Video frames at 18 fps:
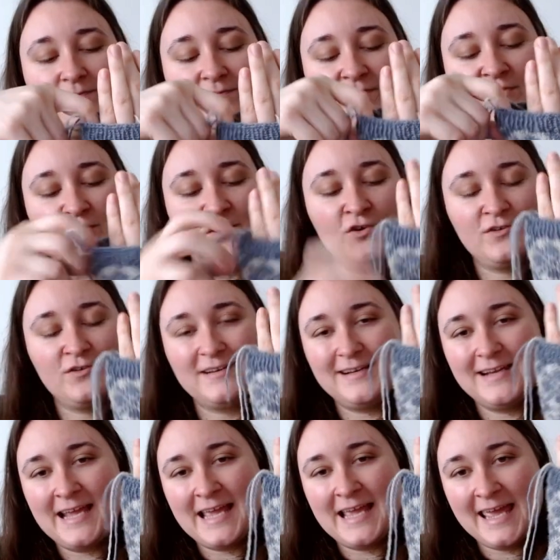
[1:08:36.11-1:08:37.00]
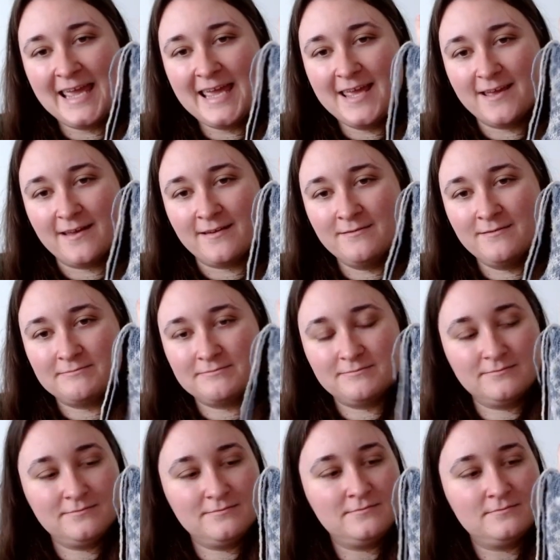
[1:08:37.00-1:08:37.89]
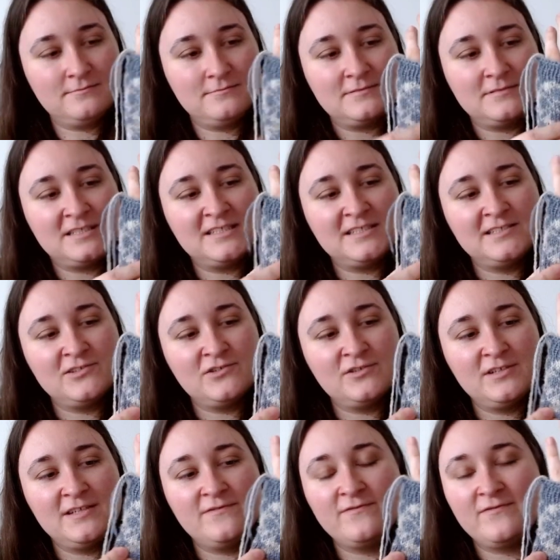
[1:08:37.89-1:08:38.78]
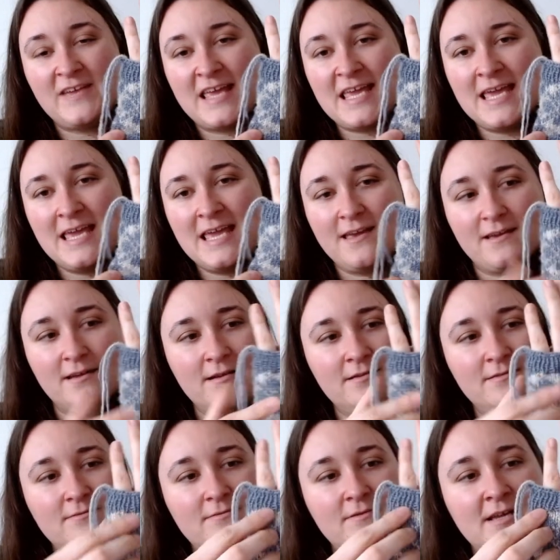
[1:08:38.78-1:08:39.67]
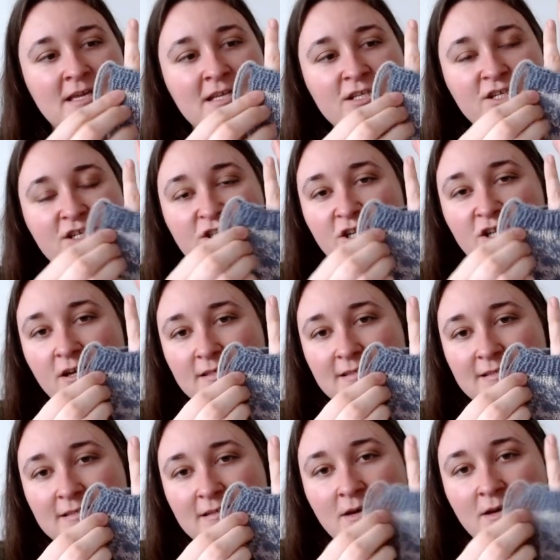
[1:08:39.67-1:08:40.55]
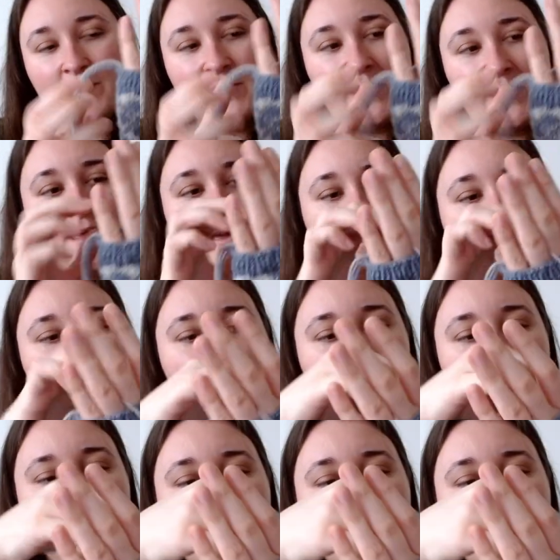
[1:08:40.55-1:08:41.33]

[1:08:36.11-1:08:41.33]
Not here, and not even here. It's just up here.